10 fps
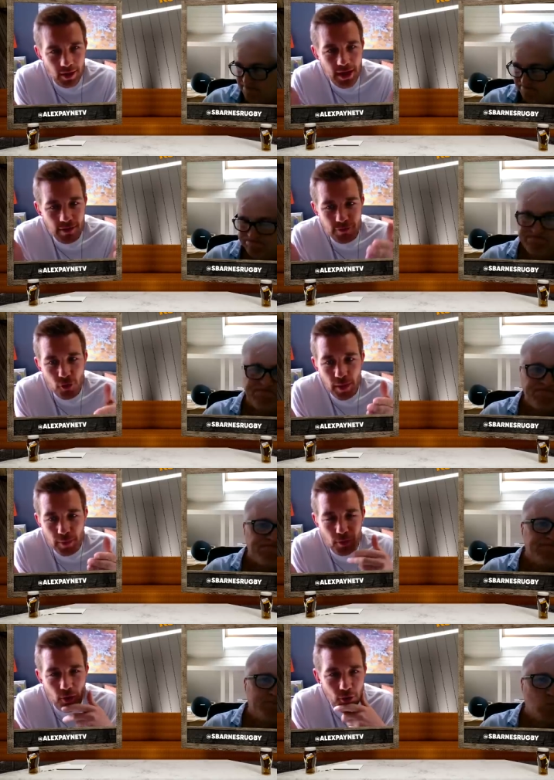and yet few
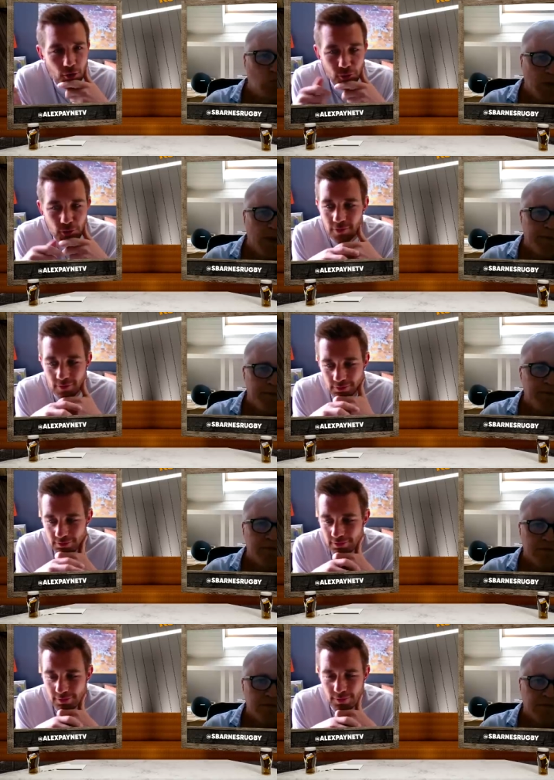people who
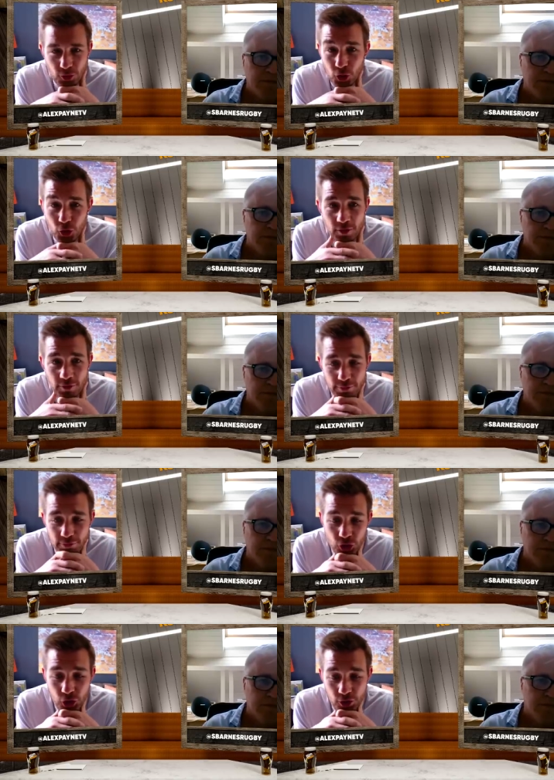could have,
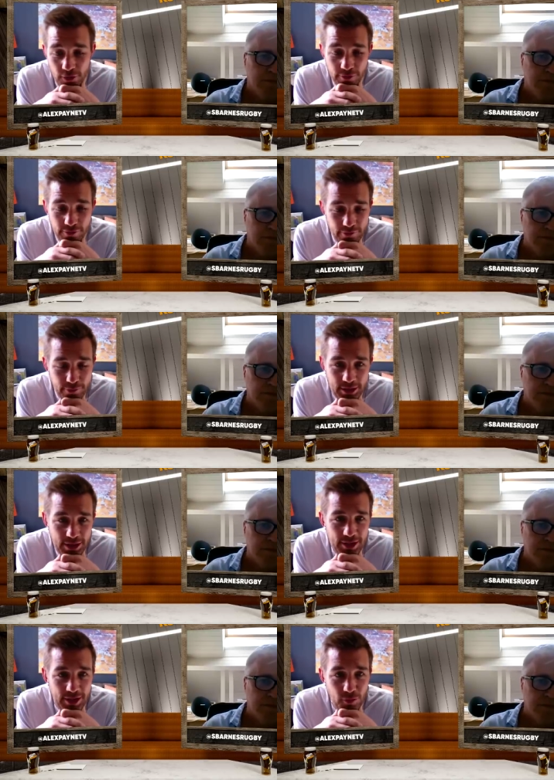should have,
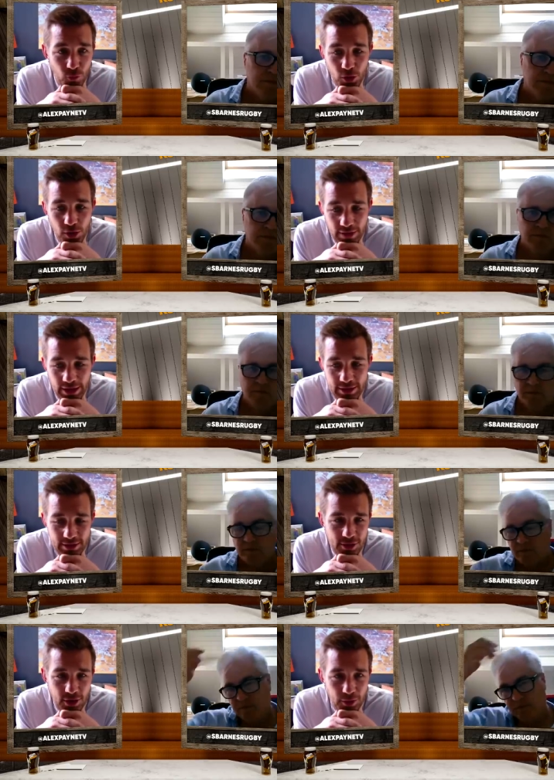potentially would have
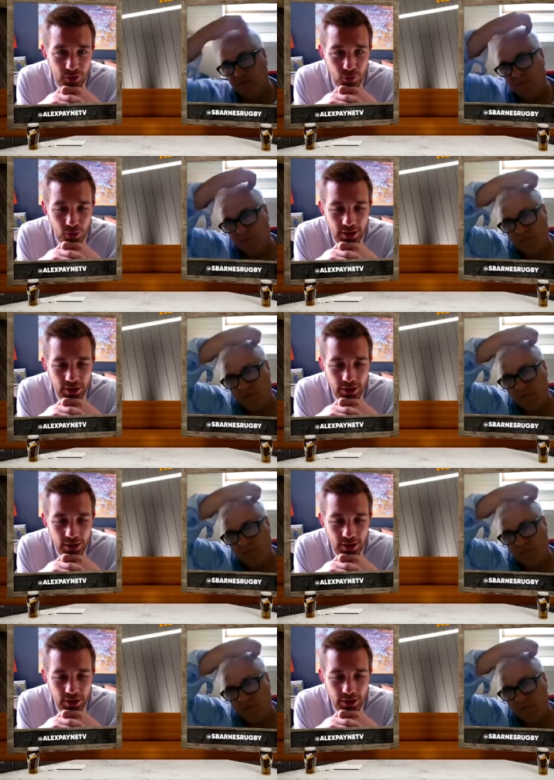had so much more at